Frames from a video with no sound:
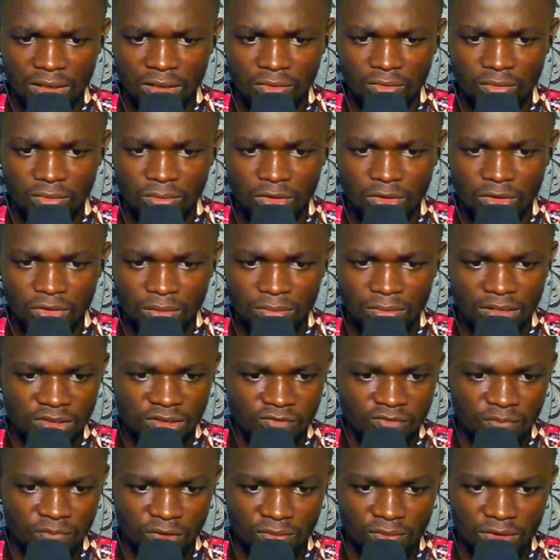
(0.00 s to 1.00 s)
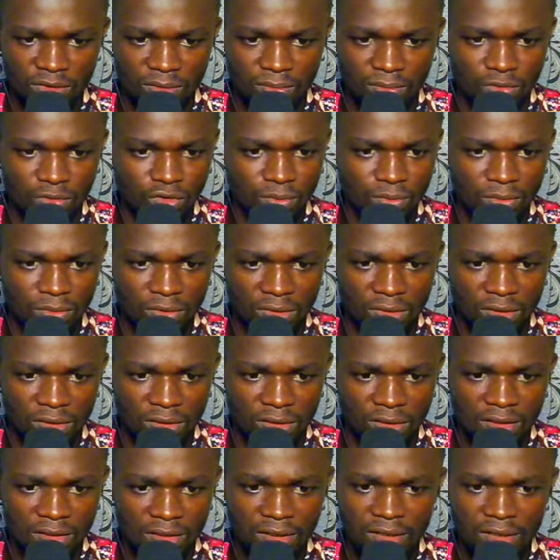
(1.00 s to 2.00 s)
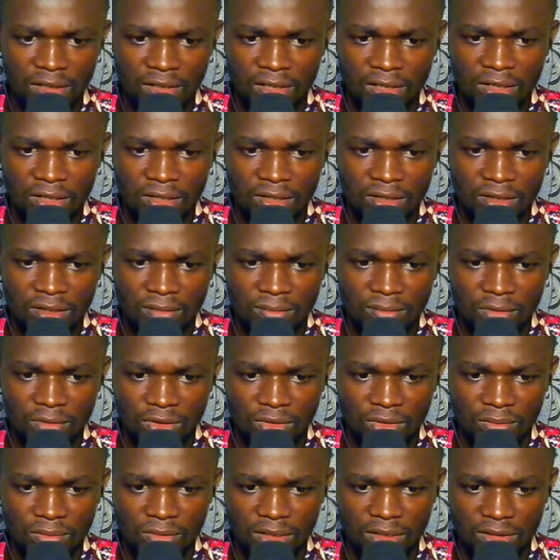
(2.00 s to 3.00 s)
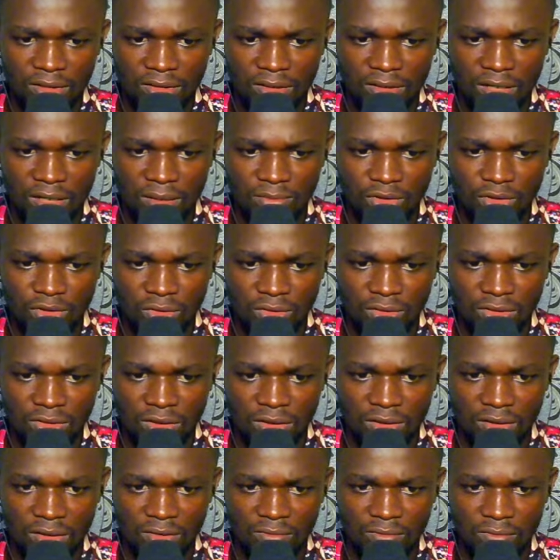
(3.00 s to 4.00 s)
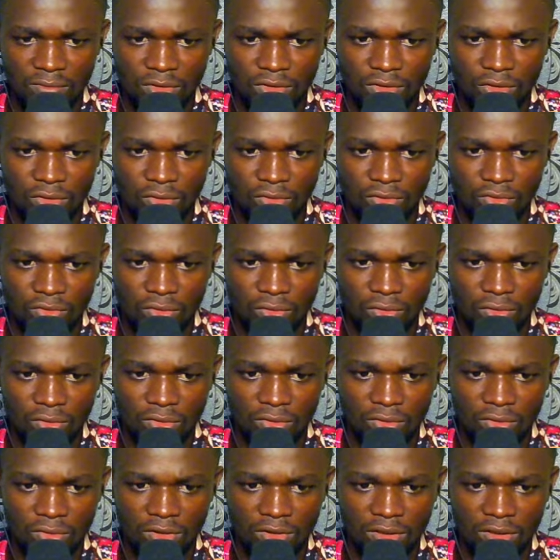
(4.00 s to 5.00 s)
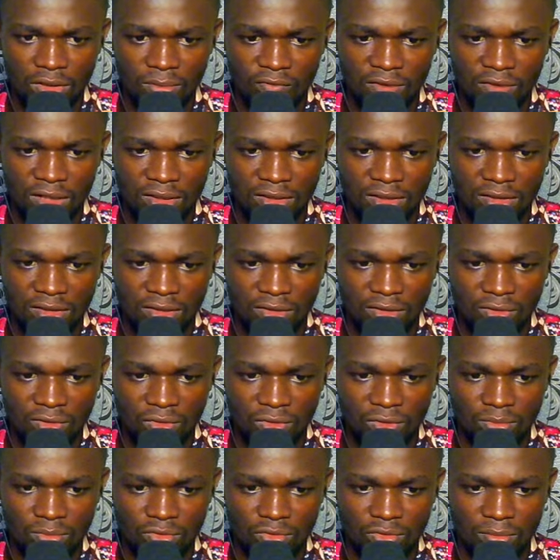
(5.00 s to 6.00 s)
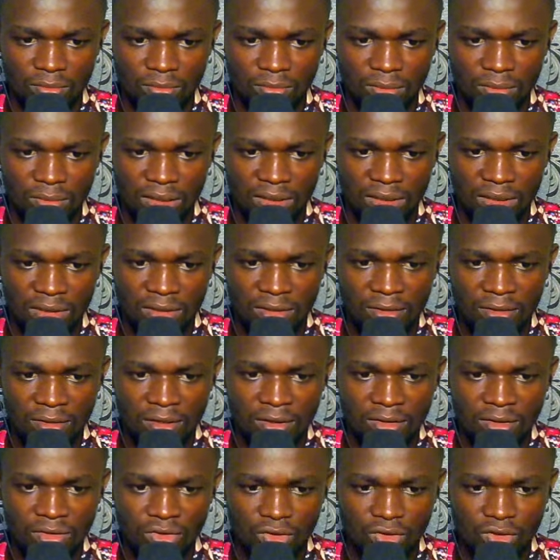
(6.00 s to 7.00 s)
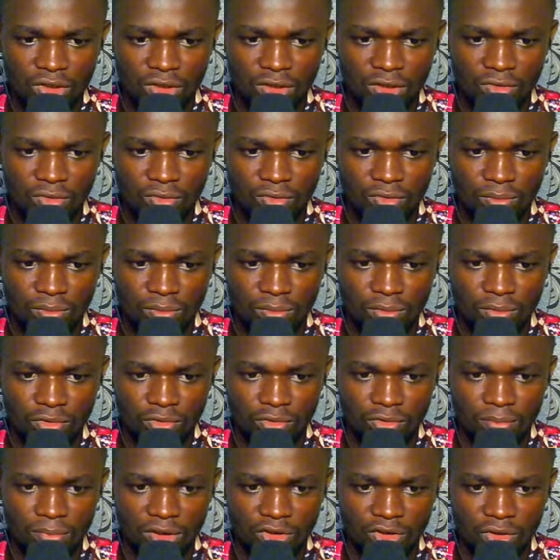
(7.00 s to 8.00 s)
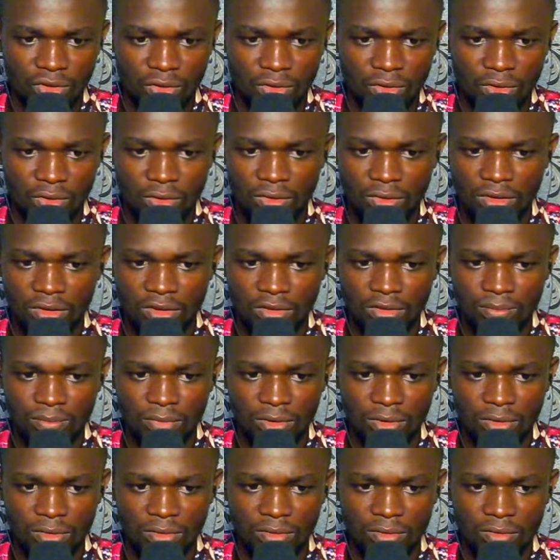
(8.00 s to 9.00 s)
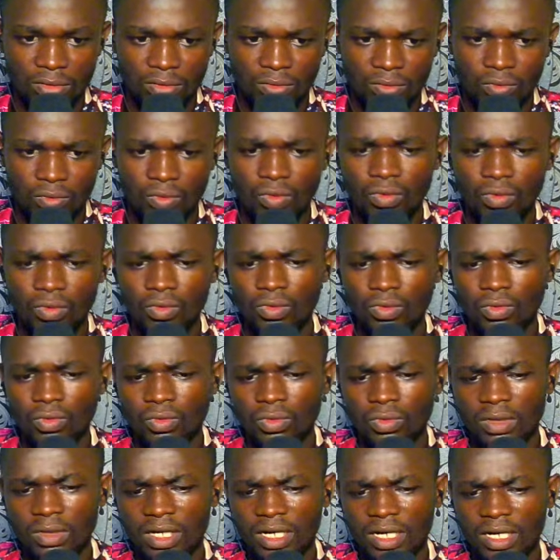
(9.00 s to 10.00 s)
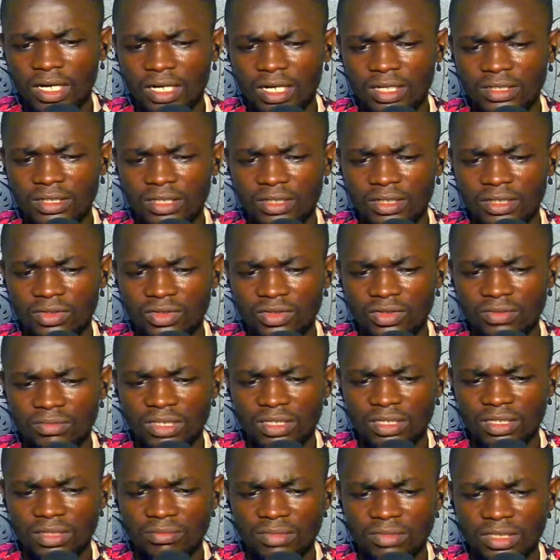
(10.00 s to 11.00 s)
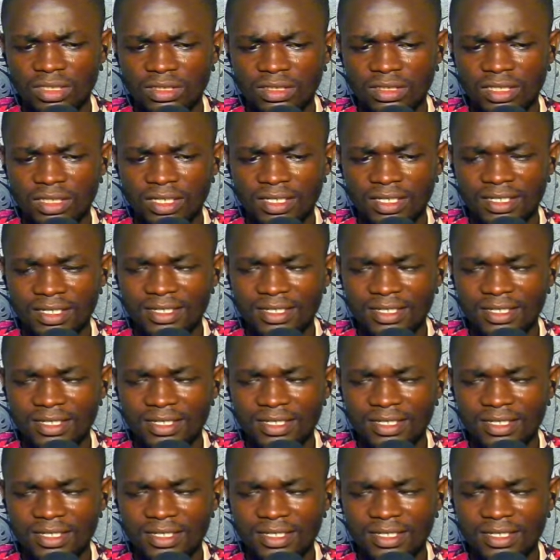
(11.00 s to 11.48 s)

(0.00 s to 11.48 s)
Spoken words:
I won't be surprised if my opponent push pawn here, but opponent captures here, which looks good. A move like this now comes to mind. Just trying to put pressure on this pawn. Ooh, guys, I just made a mistake.